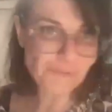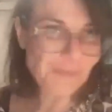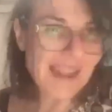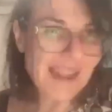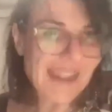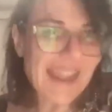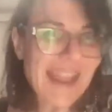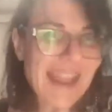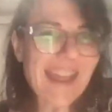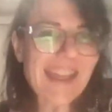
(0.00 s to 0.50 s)

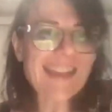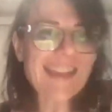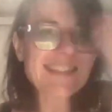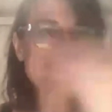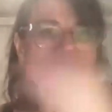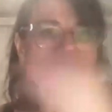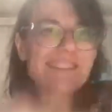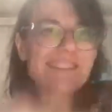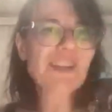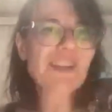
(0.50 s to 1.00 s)
my
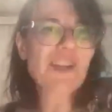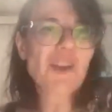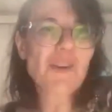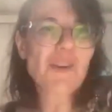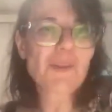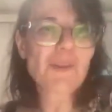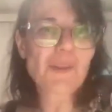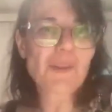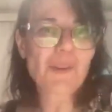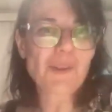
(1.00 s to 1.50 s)
head, you know,
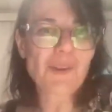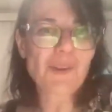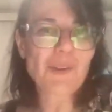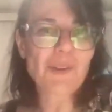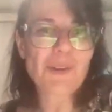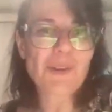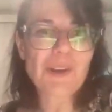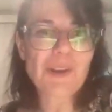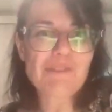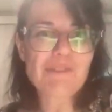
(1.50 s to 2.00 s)

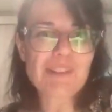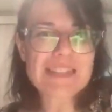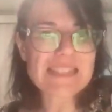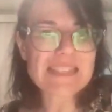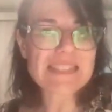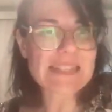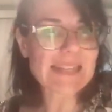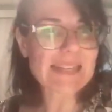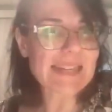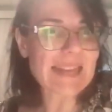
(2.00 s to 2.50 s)
or
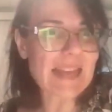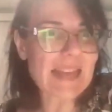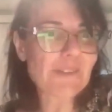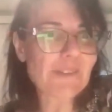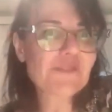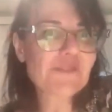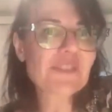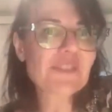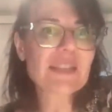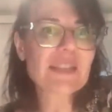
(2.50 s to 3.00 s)

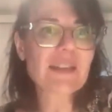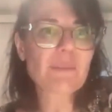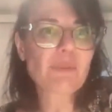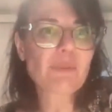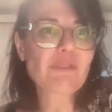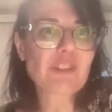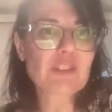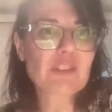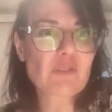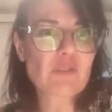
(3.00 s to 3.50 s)
Vasilyev's,
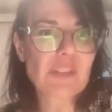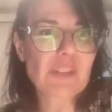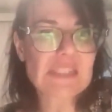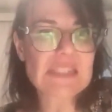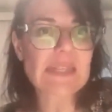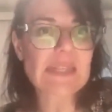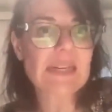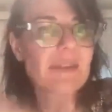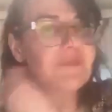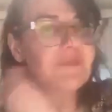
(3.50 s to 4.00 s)
Professor
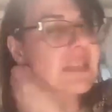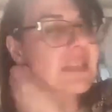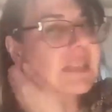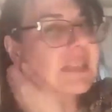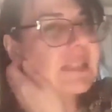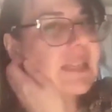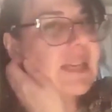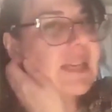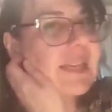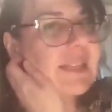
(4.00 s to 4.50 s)
Vasilyev's
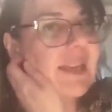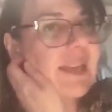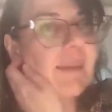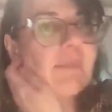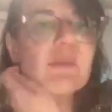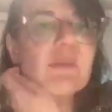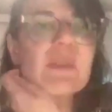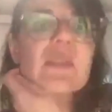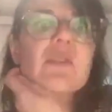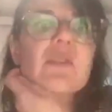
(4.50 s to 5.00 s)
in
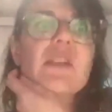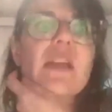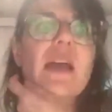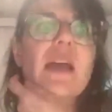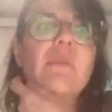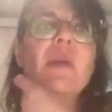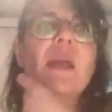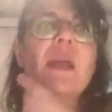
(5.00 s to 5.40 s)
Amsterdam.